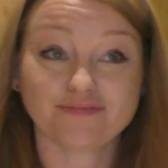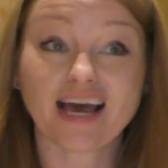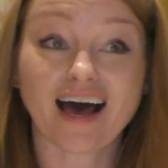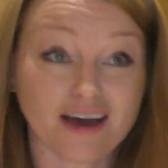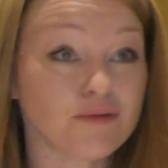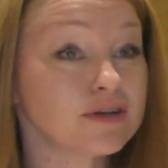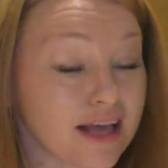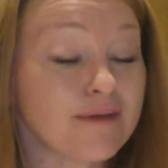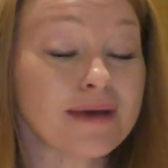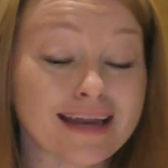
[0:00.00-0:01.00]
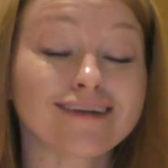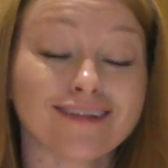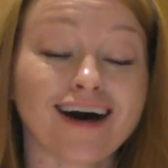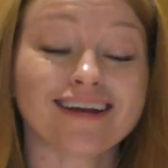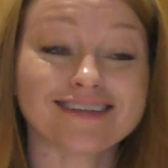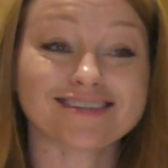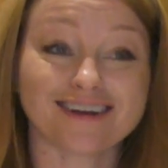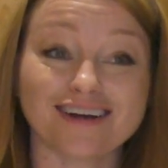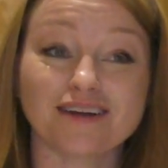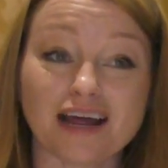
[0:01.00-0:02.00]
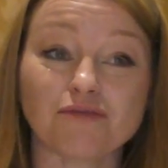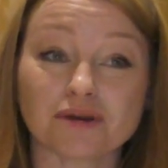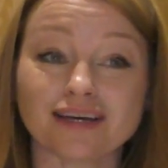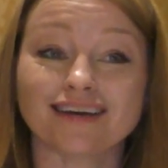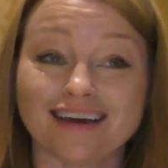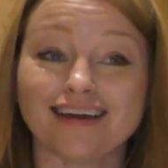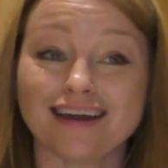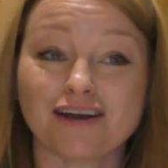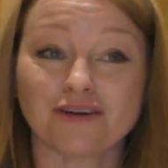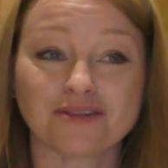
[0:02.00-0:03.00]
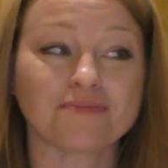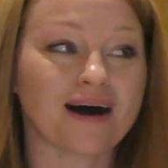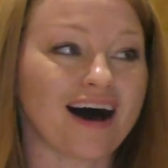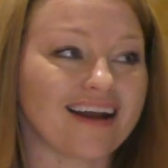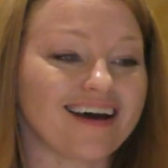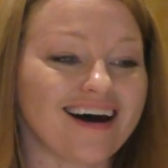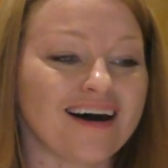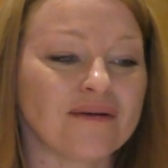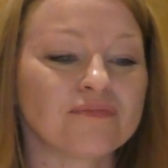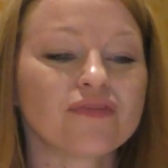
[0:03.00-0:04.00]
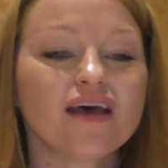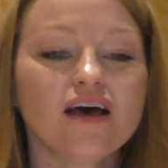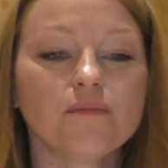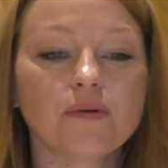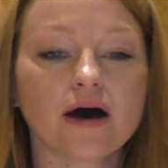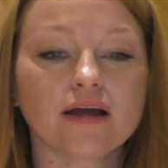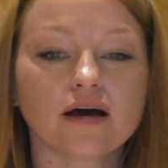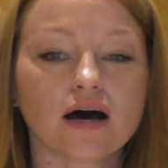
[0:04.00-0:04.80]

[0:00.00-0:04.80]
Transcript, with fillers: Yeah, it made it a lot easier. It really narrowed the pot. But